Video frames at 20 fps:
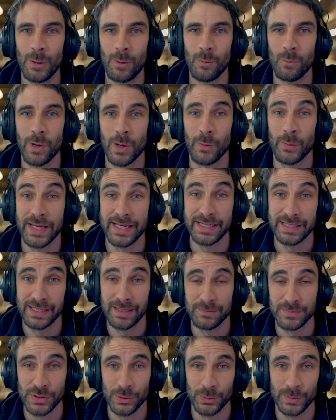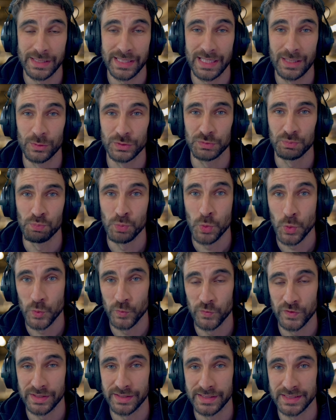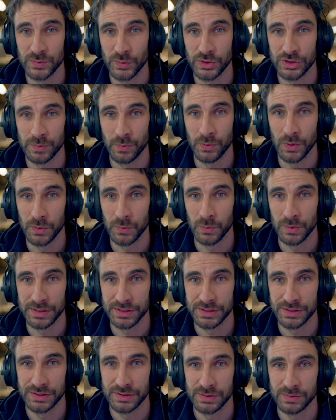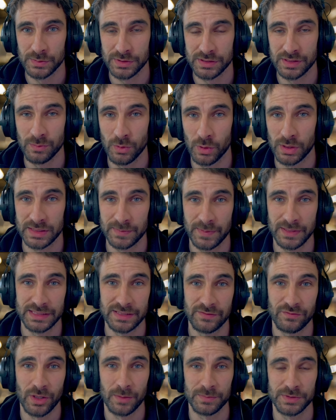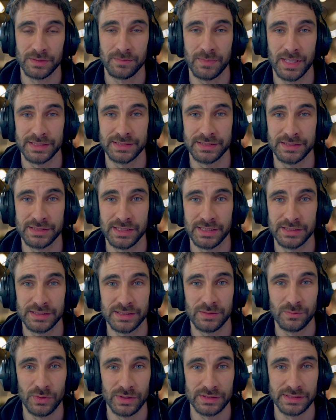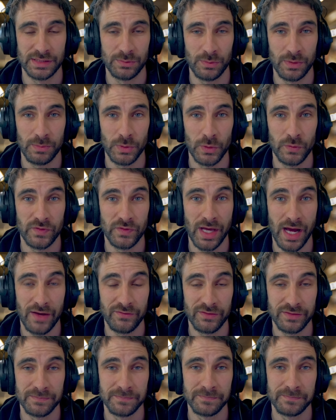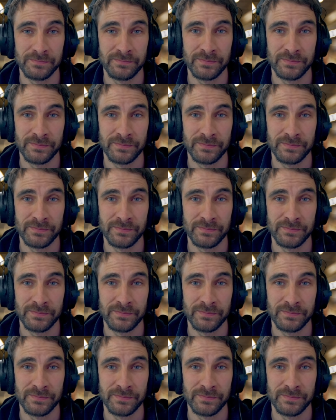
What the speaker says: What we ended up doing here was moving the switchboard, which was the more expensive option. My suggestion was that we move the oven.